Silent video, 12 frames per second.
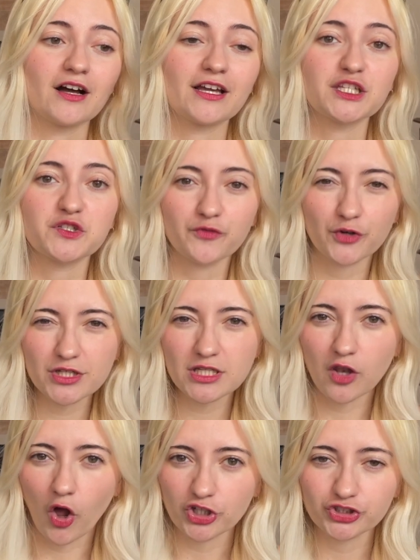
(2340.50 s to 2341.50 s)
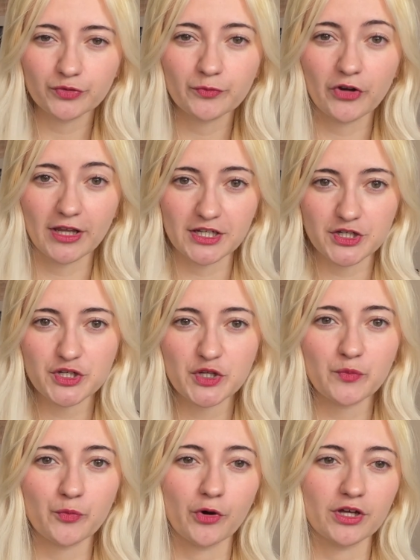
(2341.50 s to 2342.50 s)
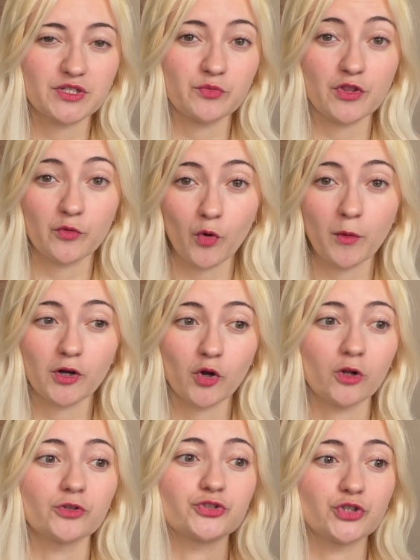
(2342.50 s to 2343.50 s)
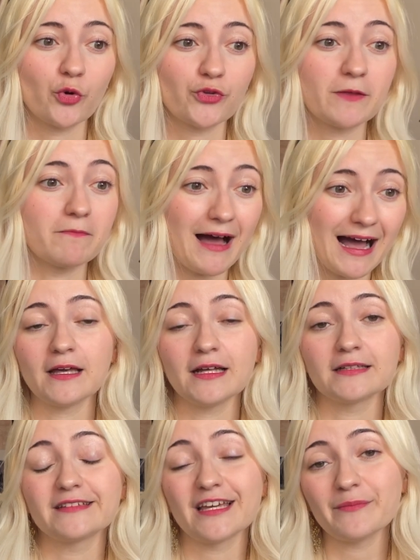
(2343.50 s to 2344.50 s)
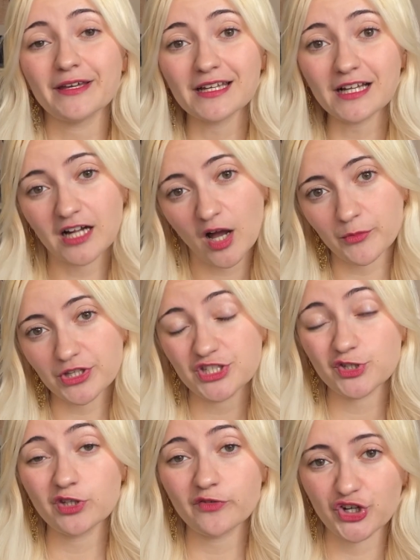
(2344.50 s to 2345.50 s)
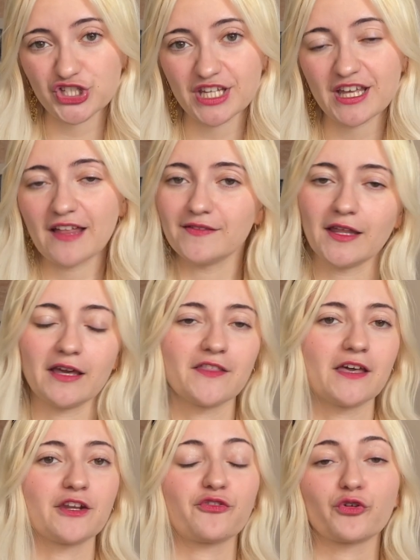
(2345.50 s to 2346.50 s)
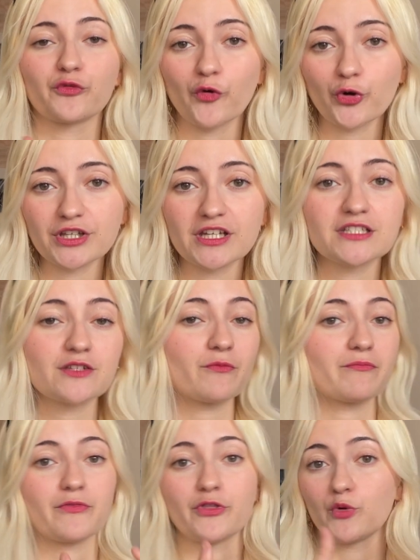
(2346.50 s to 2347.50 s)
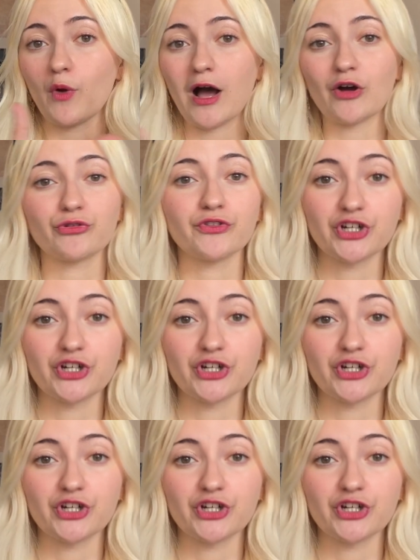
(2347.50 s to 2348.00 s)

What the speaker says: His first long-term relationship was with a woman called Jodie Ma. They met in Cambridge University and they dated for 4 years throughout their